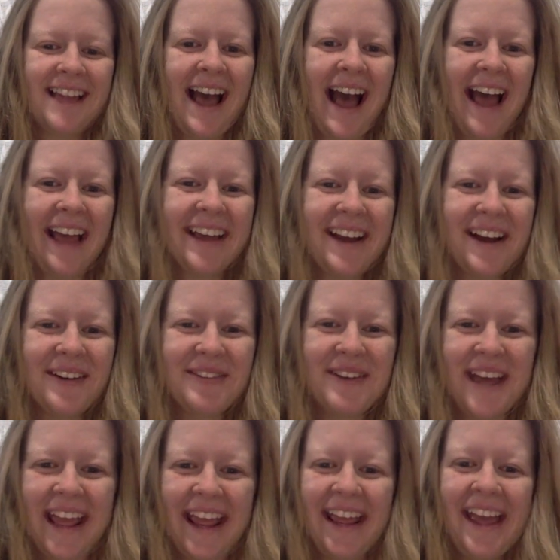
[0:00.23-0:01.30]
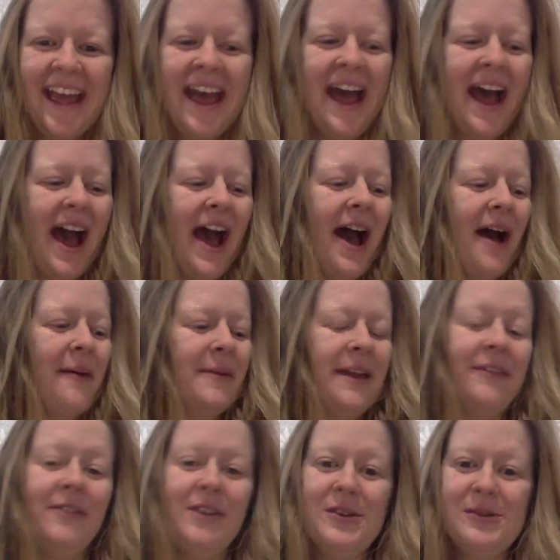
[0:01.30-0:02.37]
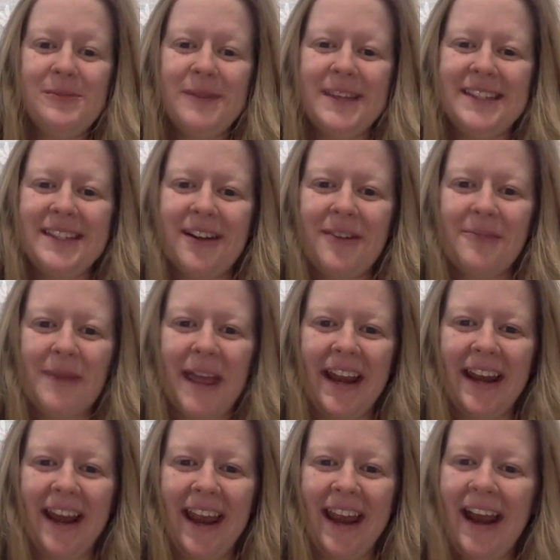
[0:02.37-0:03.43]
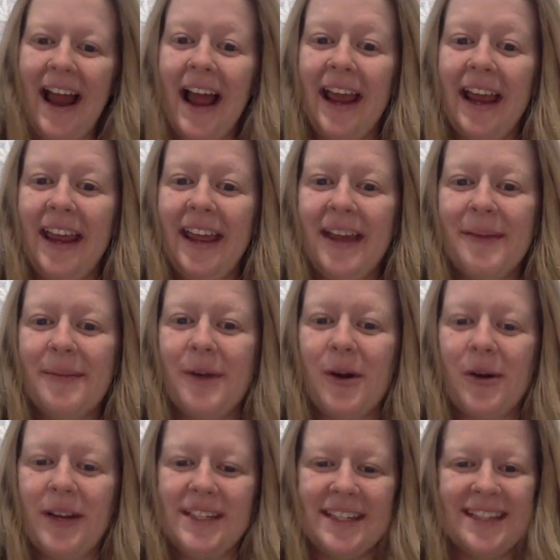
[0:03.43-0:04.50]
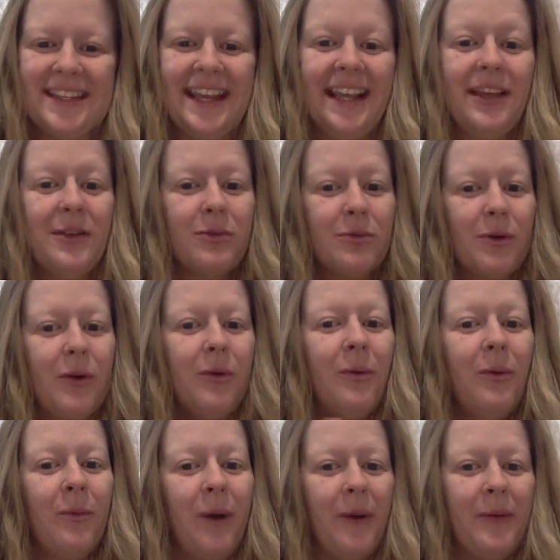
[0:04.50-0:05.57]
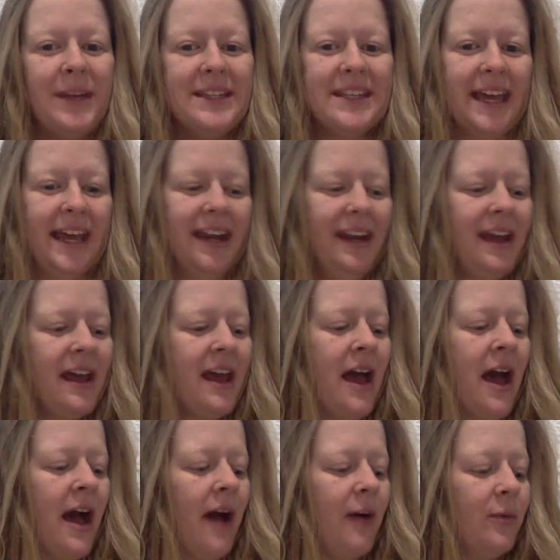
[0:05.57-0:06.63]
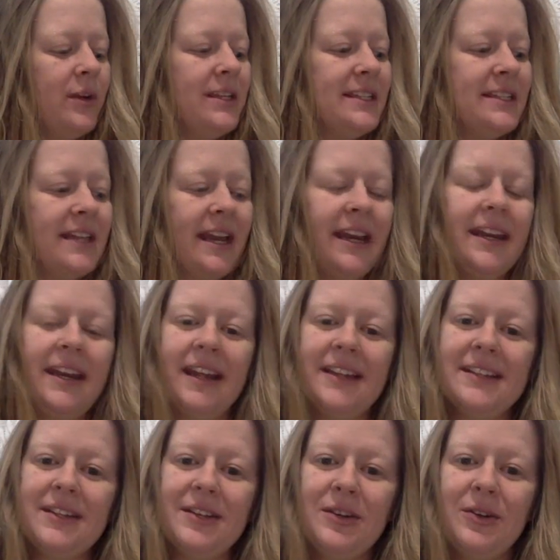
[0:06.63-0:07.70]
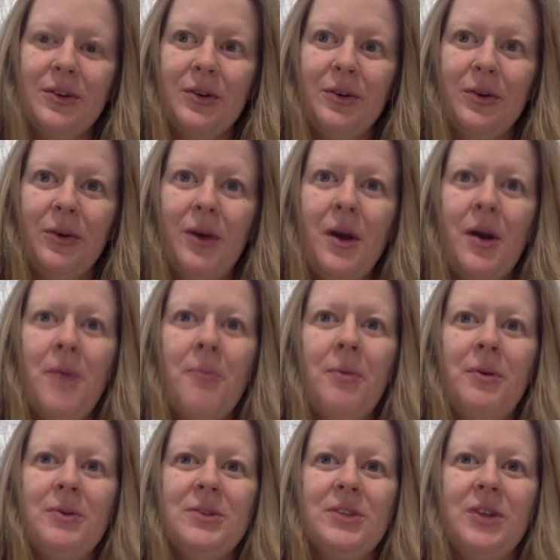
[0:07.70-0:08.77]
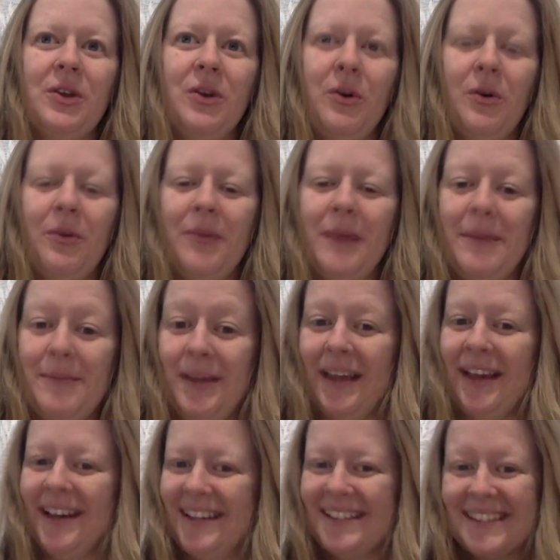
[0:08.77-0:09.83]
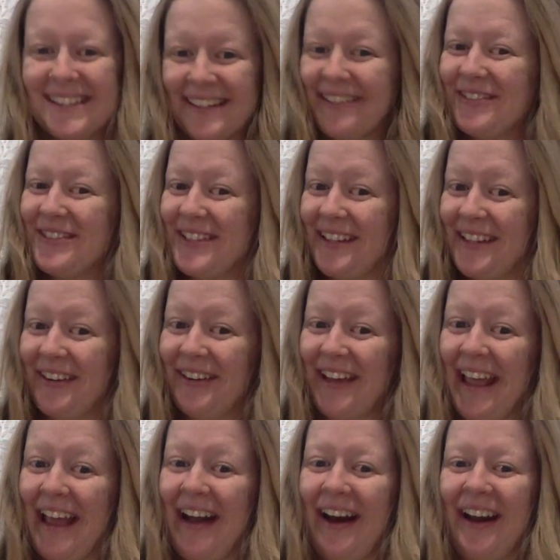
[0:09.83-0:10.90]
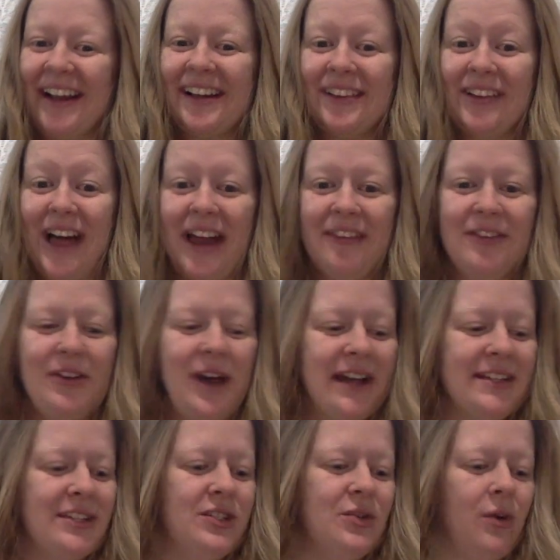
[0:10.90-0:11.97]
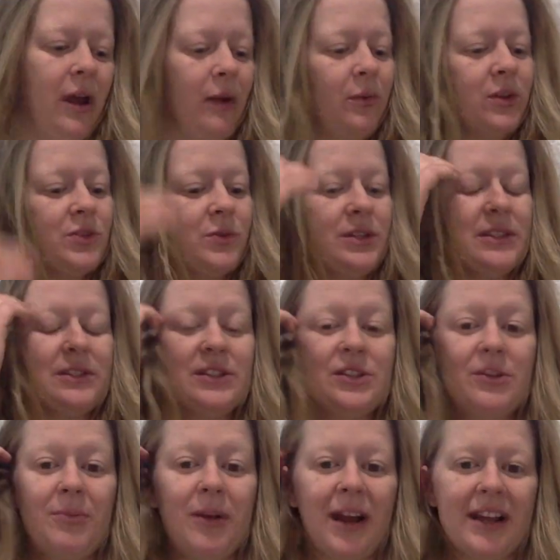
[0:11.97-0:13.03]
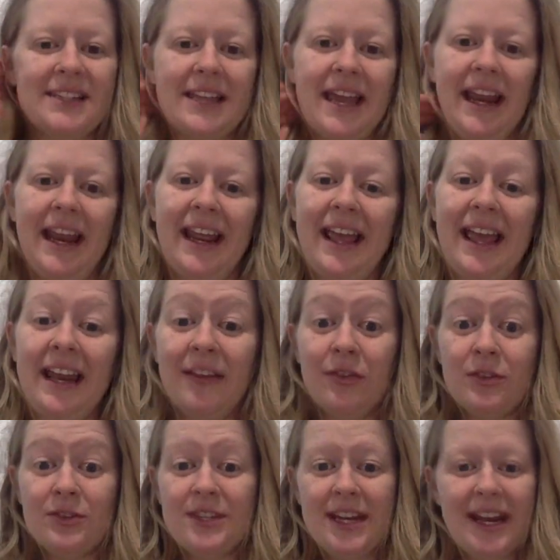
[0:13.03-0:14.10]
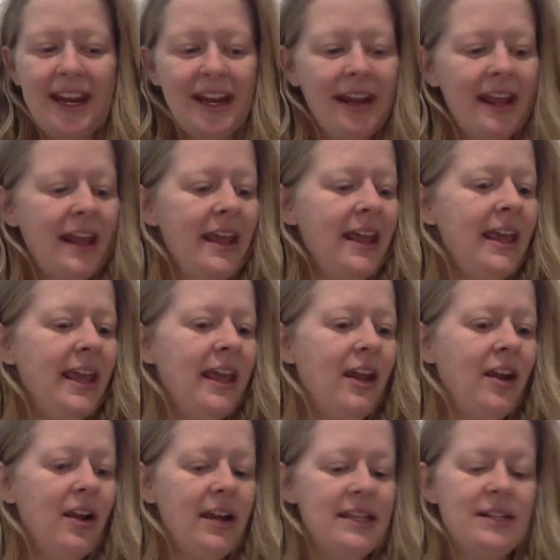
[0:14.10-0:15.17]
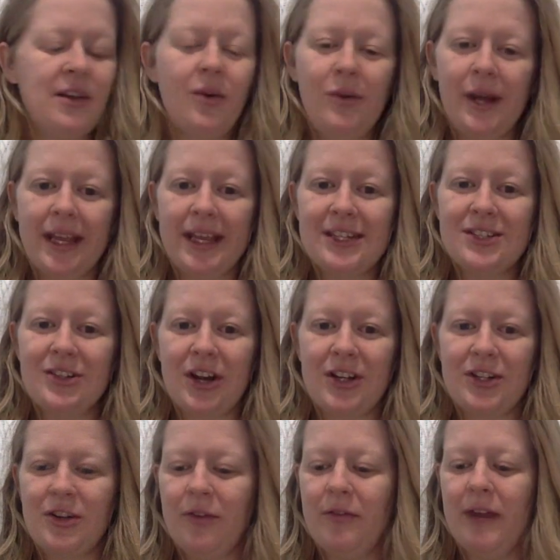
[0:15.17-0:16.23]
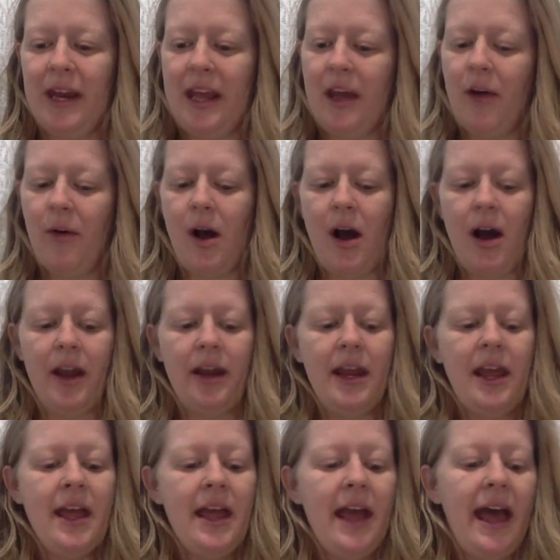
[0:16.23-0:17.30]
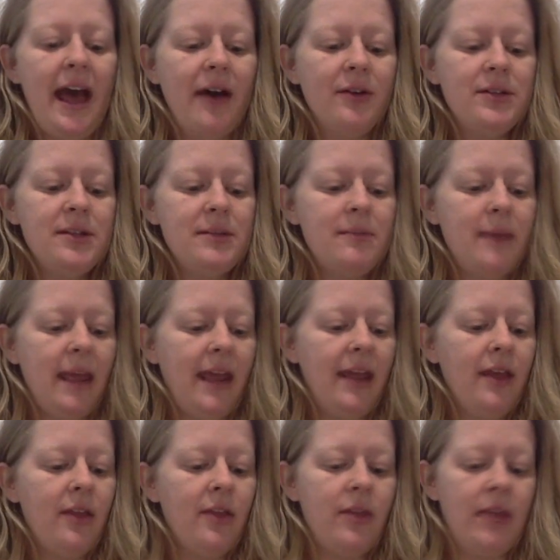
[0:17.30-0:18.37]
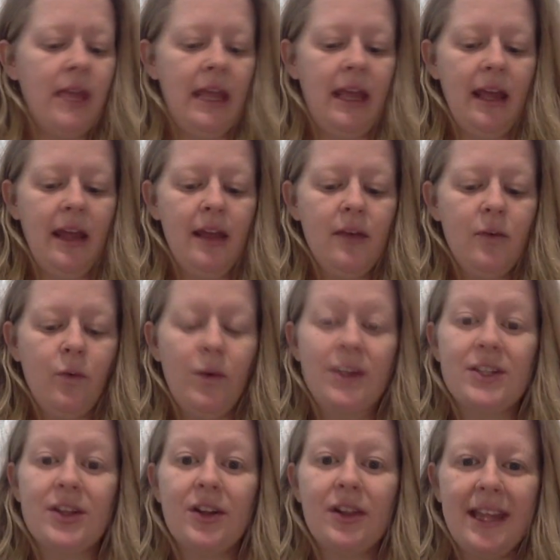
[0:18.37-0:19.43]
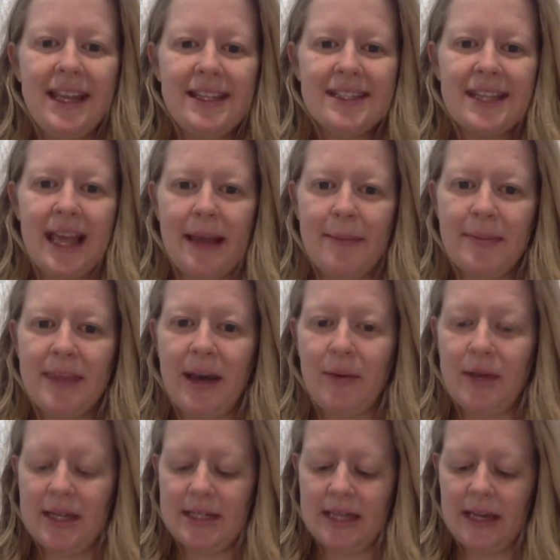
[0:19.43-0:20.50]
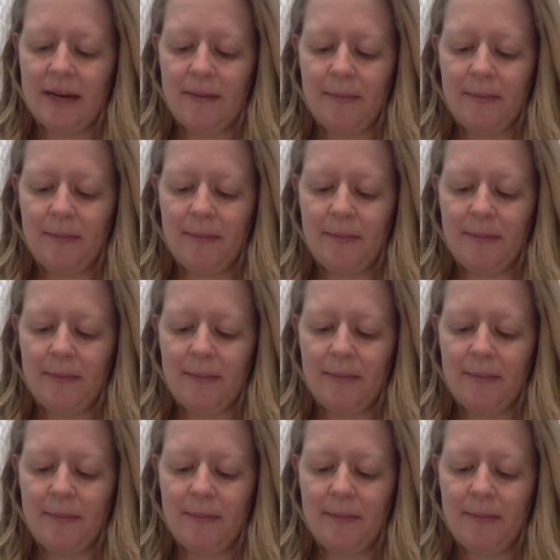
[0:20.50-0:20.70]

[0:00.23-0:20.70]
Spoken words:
Hi, Conway. If you missed our paint night, I am going to take you through what we did. We decided not to post the Google Meet because it was a little chaotic. A lot of you got to join, which was super exciting. And if you didn't, here is a quick instructional video on how to make the winter landscape that we did.